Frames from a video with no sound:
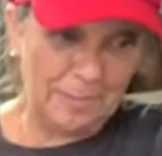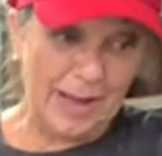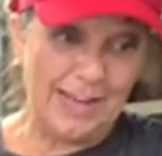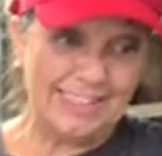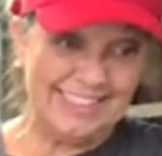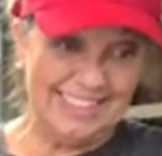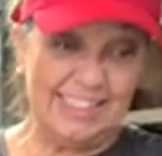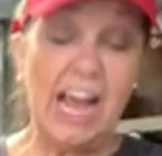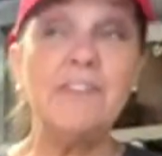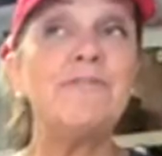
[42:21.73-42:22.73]
boxes.
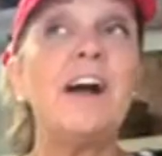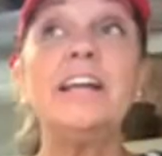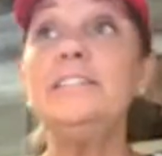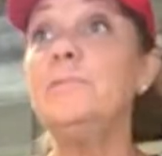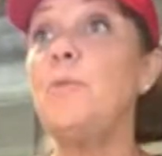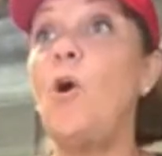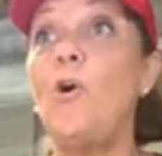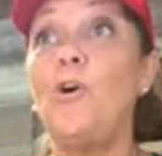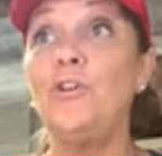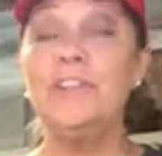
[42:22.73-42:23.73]
I find them
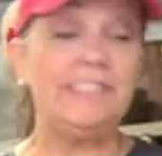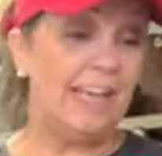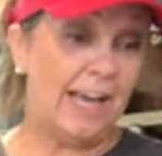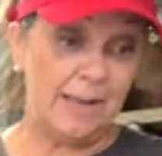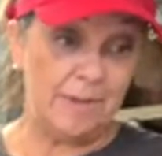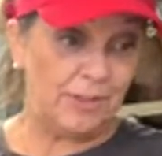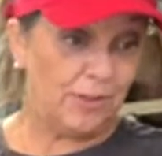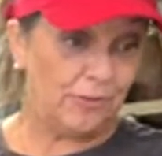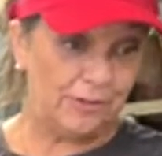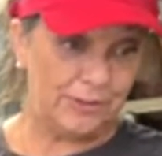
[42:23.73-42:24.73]
all the time at the
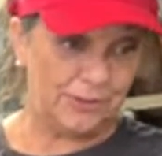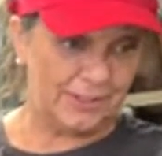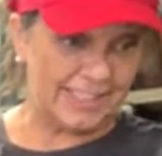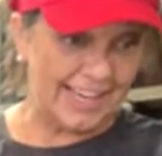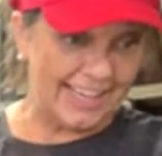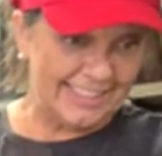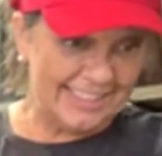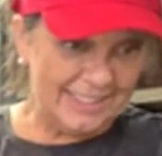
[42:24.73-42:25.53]
thrift stores, guys.